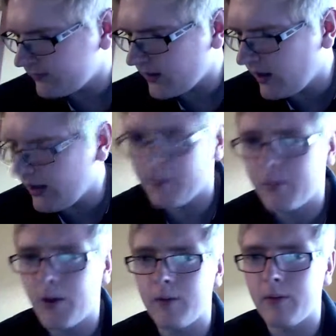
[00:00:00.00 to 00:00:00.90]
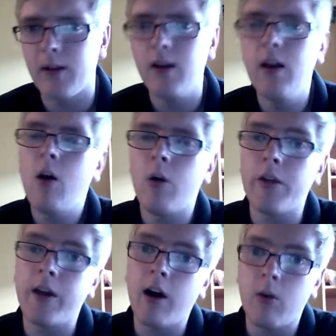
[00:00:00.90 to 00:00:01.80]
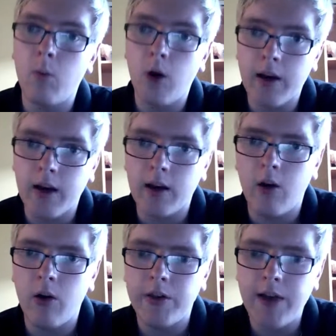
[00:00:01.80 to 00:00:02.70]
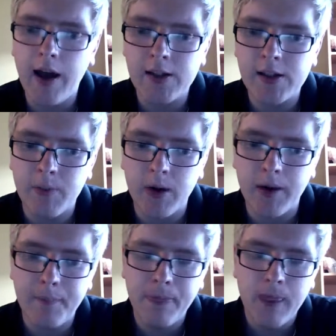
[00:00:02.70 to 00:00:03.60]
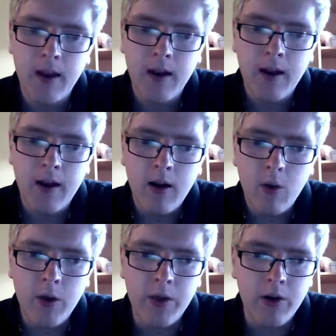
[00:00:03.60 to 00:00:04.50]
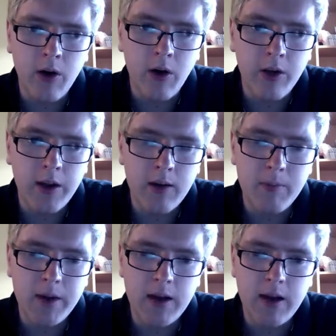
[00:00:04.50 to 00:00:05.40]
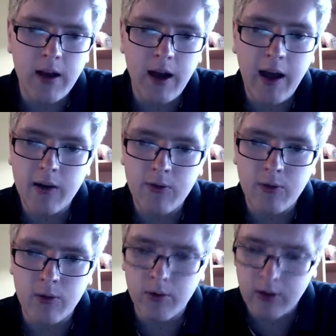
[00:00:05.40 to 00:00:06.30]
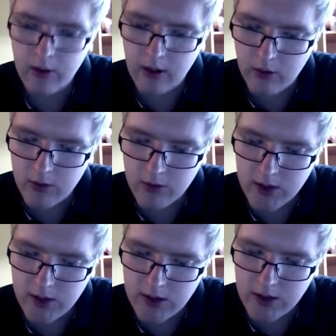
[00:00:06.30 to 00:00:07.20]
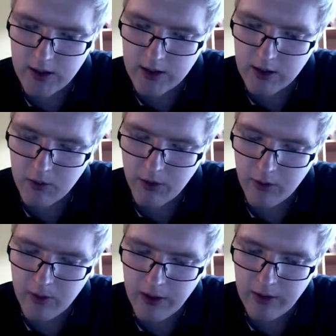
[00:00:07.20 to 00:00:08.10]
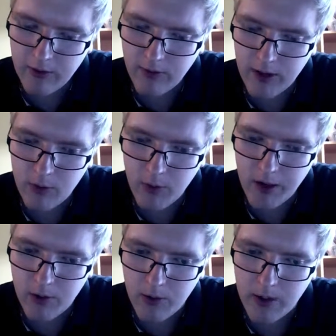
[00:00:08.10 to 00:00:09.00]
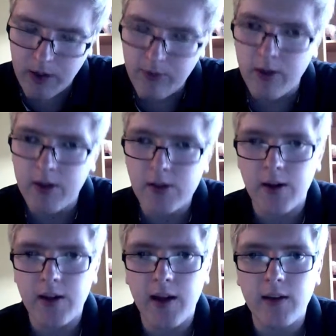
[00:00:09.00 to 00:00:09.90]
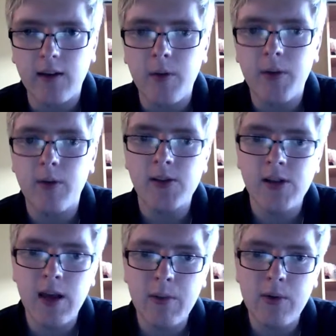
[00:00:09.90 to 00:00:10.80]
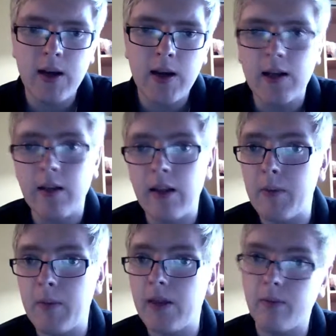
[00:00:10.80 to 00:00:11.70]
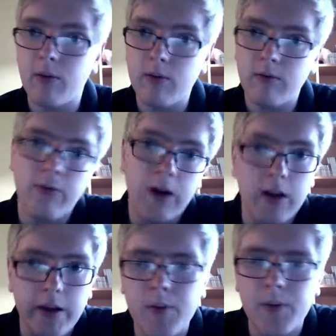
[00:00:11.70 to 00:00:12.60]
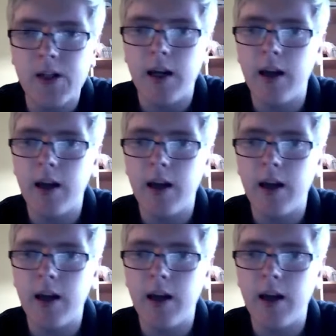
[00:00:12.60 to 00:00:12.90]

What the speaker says: pardon me, when they are working on the task, but when they're not, they can be a handful. Now she did deal with their behaviour very well. Whenever they started acting up, they were separated, and that made them fairly upset.